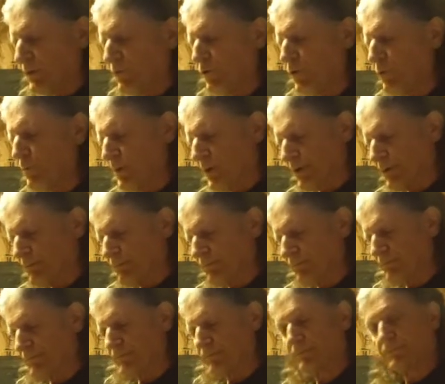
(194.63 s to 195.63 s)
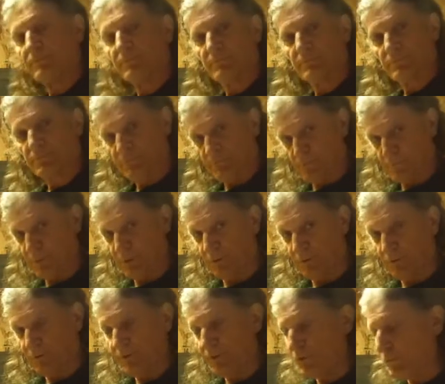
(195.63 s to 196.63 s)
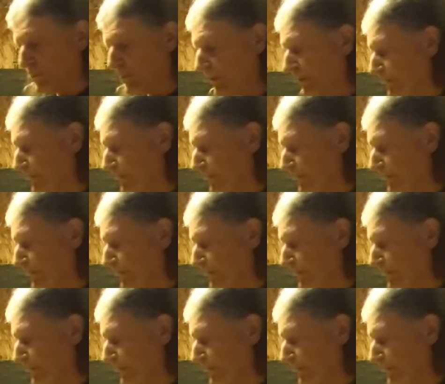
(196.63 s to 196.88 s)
tubing, piece of tube,